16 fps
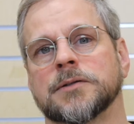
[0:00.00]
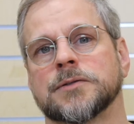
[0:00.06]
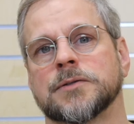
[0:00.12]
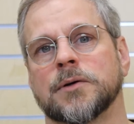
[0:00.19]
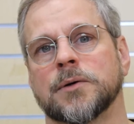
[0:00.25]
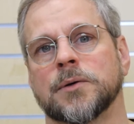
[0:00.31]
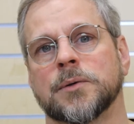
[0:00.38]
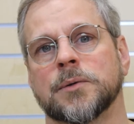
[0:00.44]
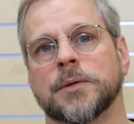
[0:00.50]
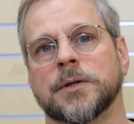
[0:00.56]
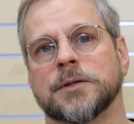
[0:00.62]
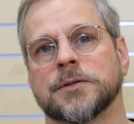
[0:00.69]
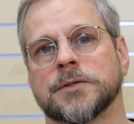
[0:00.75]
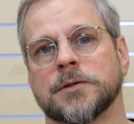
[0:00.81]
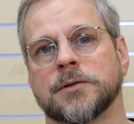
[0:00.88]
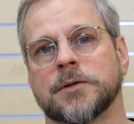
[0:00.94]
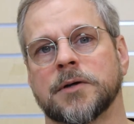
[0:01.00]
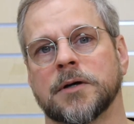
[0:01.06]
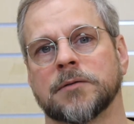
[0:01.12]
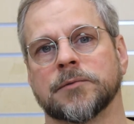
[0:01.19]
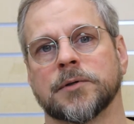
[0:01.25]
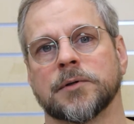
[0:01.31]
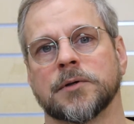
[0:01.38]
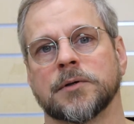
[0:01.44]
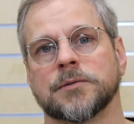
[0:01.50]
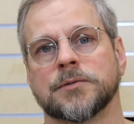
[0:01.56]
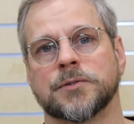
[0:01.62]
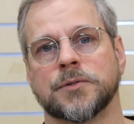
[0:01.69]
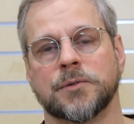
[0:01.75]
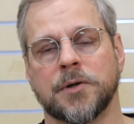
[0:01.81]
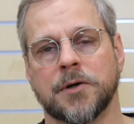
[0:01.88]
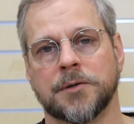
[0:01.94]
So it's going to cover
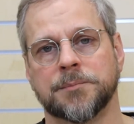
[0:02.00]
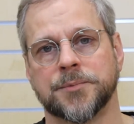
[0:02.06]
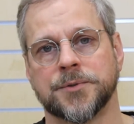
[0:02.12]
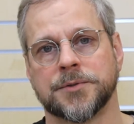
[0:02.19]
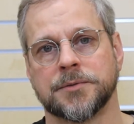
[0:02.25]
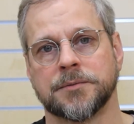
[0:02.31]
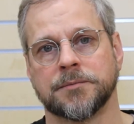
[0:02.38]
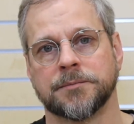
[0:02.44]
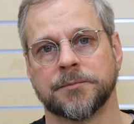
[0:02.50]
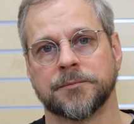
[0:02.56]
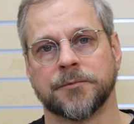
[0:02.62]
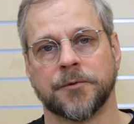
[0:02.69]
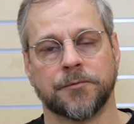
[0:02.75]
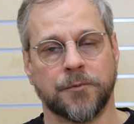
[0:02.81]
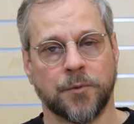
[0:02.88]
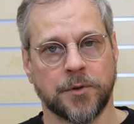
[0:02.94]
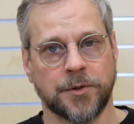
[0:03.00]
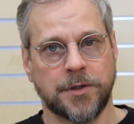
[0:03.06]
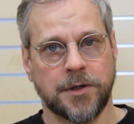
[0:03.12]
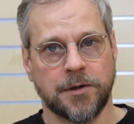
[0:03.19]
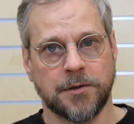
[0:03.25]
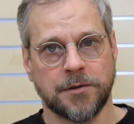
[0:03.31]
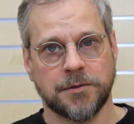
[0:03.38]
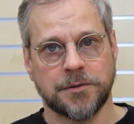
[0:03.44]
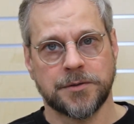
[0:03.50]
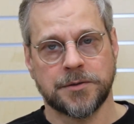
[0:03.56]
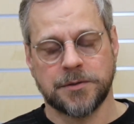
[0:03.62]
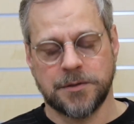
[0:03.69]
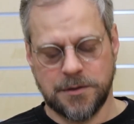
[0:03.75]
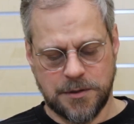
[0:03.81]
tune-ups for 4 years.